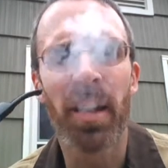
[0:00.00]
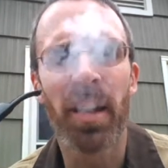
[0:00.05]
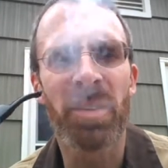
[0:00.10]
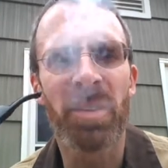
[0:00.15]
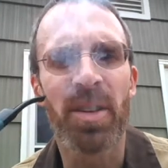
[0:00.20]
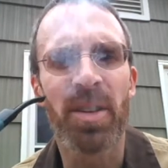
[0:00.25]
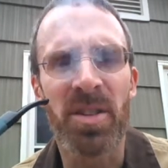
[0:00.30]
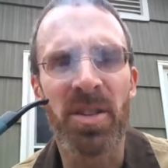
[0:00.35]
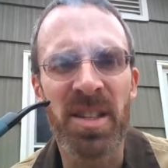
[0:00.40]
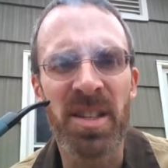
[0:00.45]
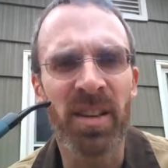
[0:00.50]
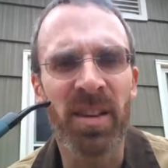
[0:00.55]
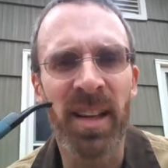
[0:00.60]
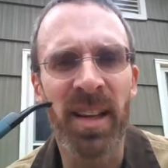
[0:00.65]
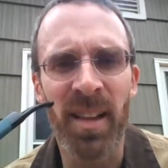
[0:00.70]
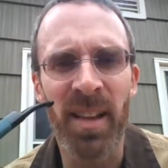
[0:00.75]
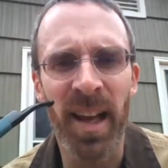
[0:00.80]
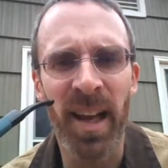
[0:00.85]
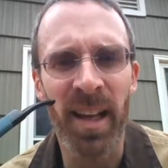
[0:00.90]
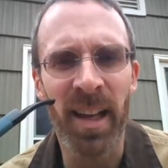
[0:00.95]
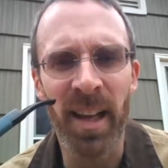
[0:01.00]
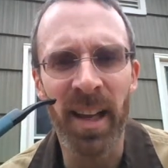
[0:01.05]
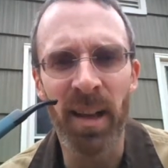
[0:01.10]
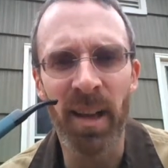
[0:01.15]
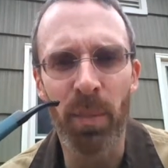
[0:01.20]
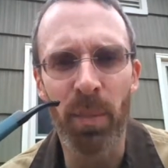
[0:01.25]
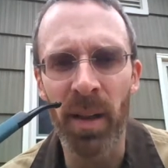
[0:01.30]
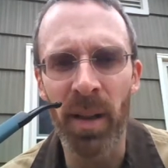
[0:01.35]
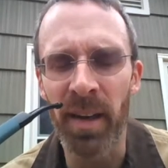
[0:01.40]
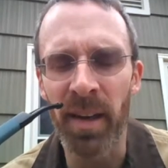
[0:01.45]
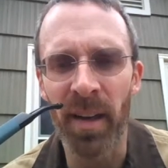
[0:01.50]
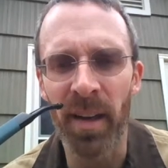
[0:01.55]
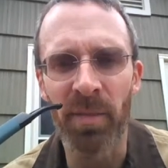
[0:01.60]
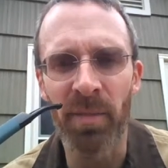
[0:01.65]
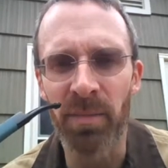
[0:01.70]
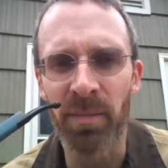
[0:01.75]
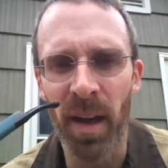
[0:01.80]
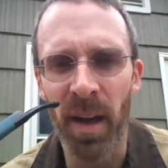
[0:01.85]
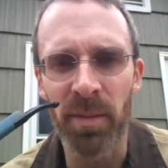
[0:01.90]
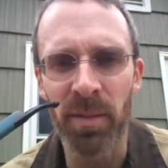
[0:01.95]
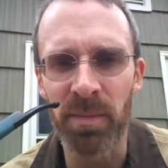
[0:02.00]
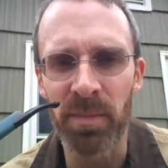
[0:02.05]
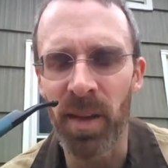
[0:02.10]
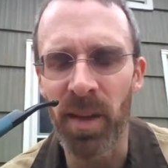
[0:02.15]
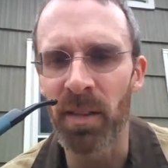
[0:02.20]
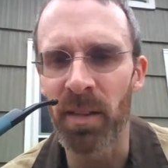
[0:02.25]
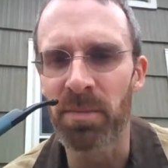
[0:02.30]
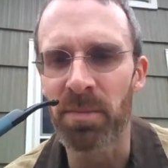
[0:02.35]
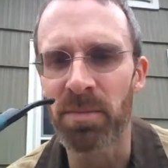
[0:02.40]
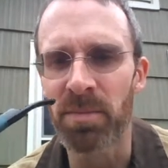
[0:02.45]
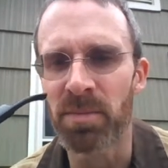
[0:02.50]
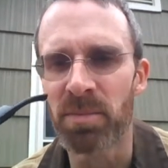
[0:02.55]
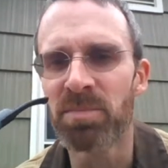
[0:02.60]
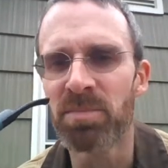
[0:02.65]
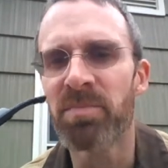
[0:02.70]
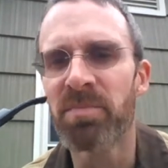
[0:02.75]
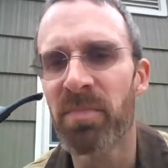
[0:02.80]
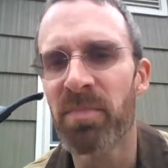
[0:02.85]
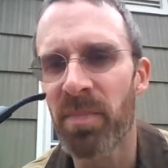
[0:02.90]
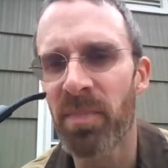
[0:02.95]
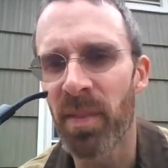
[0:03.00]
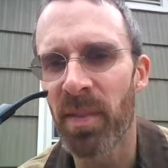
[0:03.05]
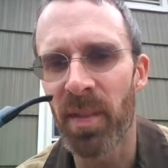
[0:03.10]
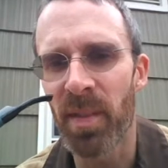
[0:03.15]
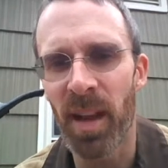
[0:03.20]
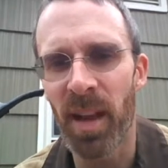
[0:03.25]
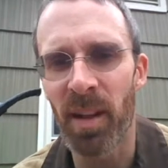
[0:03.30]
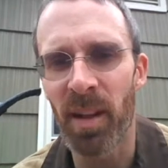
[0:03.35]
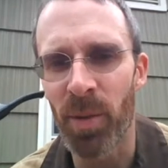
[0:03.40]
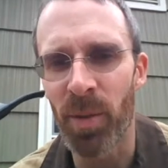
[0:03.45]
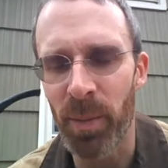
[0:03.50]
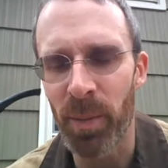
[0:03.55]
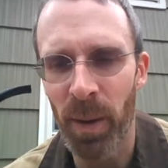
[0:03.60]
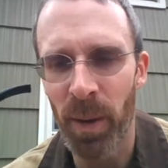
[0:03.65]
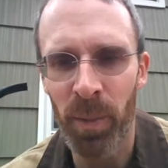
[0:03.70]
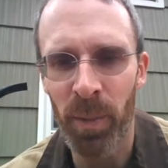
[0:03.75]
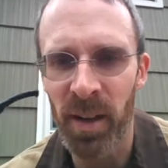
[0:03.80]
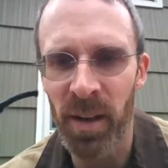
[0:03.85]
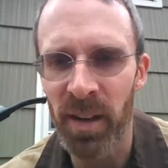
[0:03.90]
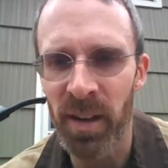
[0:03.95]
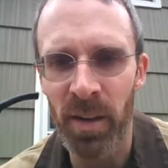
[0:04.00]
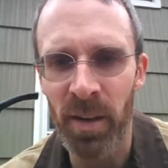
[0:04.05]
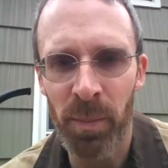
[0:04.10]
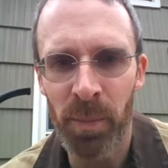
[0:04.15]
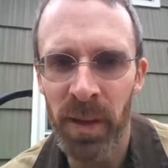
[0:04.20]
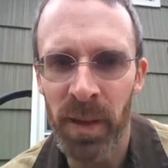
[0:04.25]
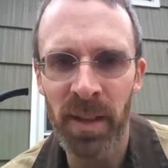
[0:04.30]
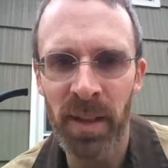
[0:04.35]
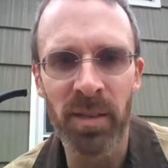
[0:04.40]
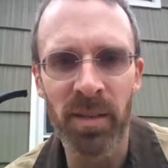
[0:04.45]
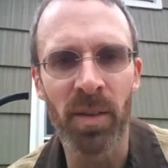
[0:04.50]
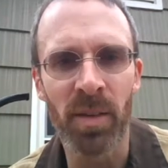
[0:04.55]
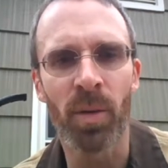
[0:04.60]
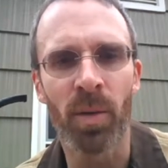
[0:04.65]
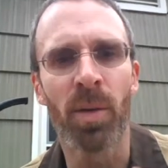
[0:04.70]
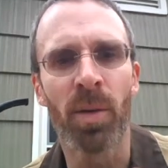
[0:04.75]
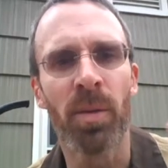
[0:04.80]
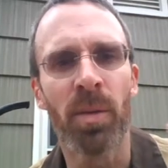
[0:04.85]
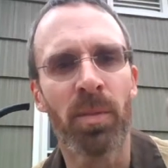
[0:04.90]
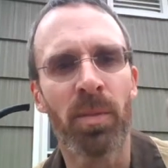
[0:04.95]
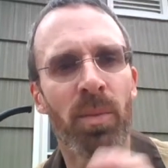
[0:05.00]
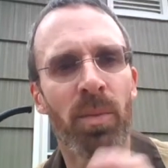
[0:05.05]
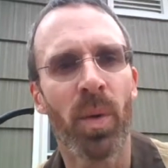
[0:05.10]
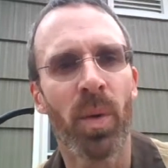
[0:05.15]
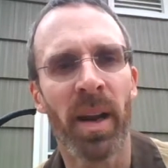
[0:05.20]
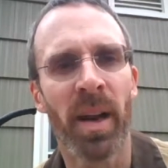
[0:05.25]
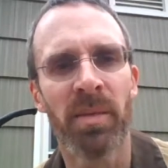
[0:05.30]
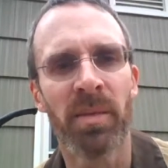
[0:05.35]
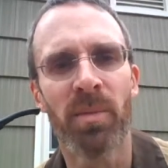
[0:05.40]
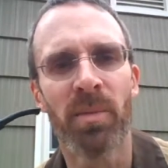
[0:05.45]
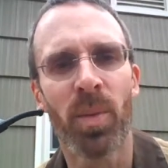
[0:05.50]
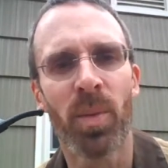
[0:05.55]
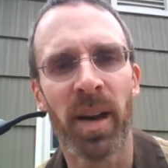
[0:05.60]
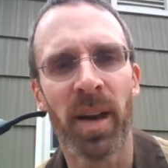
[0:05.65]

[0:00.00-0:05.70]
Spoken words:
It's their Syrian Latakia blend. I'll remember it here in a minute, or when I